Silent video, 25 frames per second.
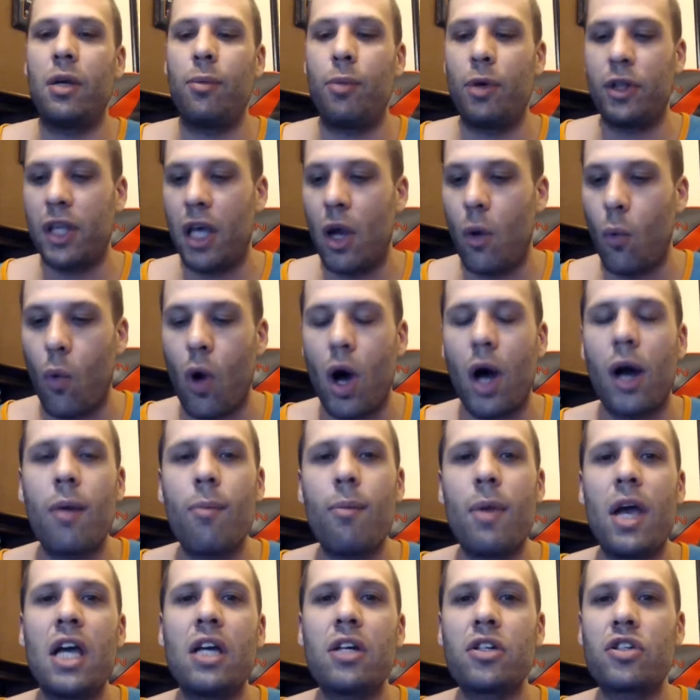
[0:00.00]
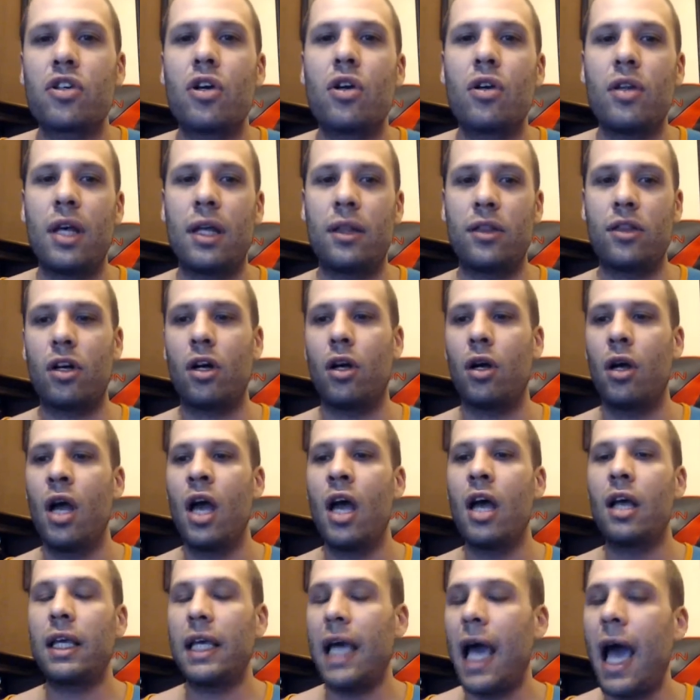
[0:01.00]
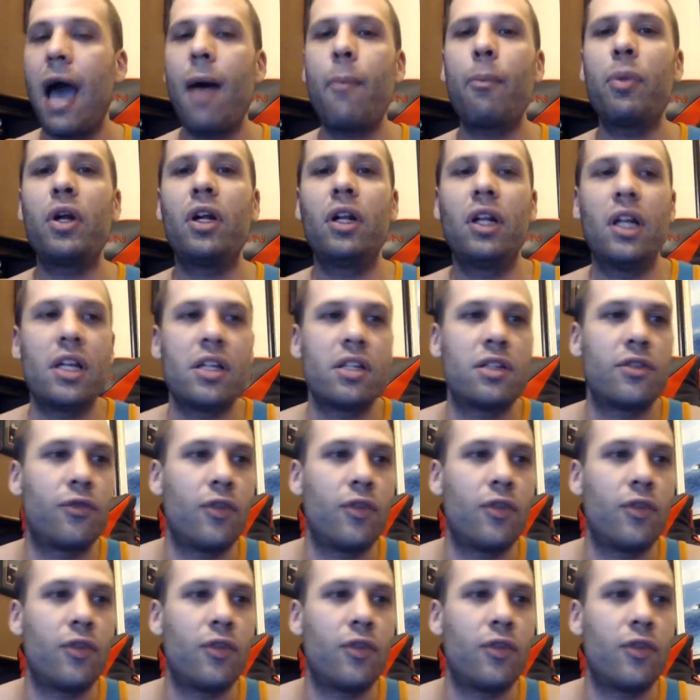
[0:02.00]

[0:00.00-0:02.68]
but they want to make sure that their capitalist,